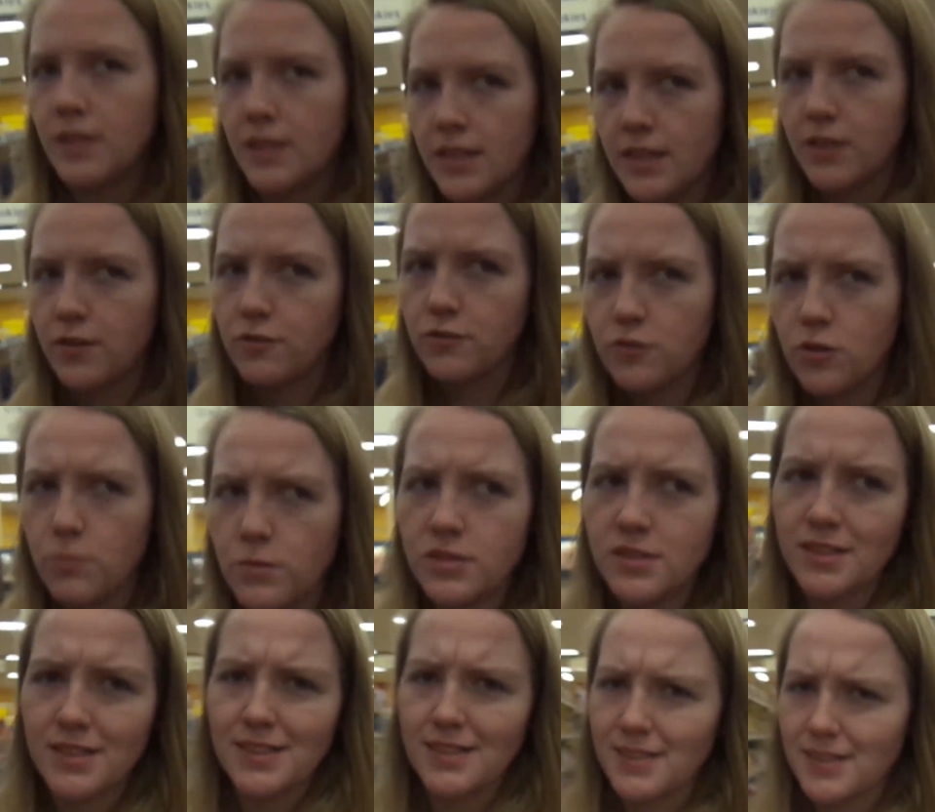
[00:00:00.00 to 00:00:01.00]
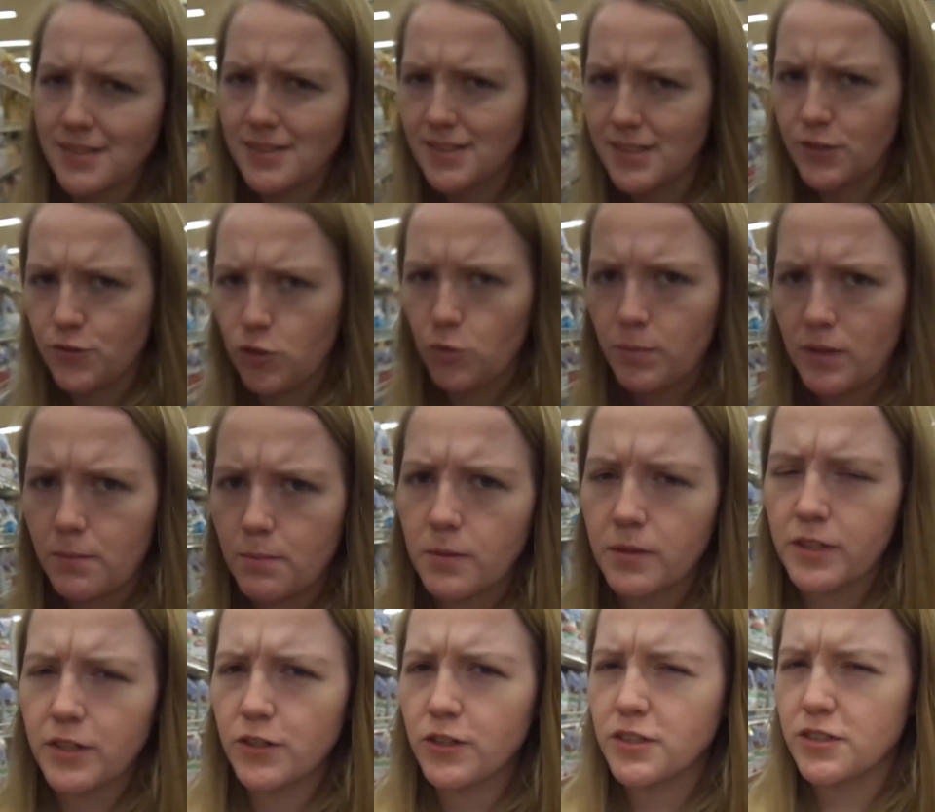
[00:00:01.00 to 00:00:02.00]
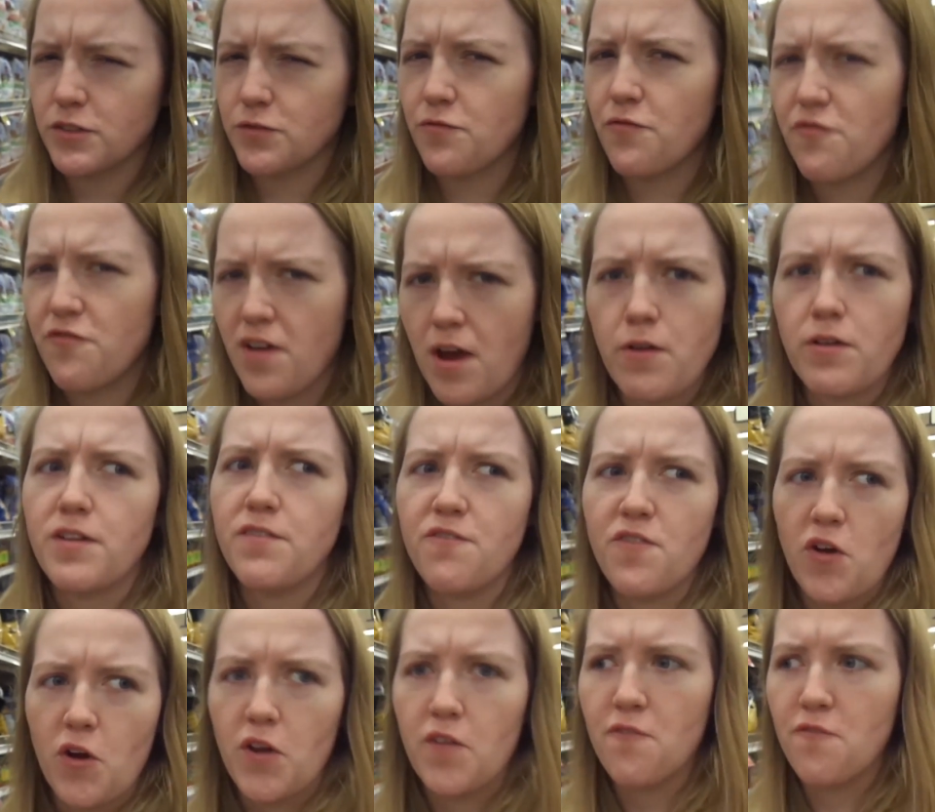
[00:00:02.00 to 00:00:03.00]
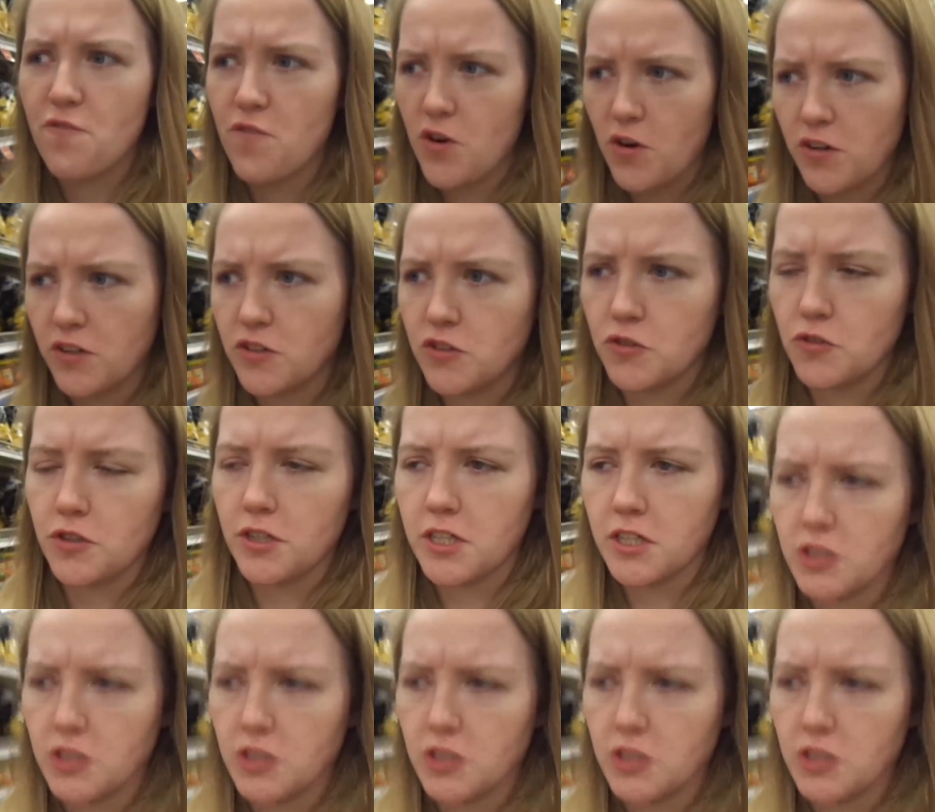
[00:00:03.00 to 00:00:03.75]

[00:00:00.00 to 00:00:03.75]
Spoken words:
Yeah, there's almost zero people here. It's very, very, very strange.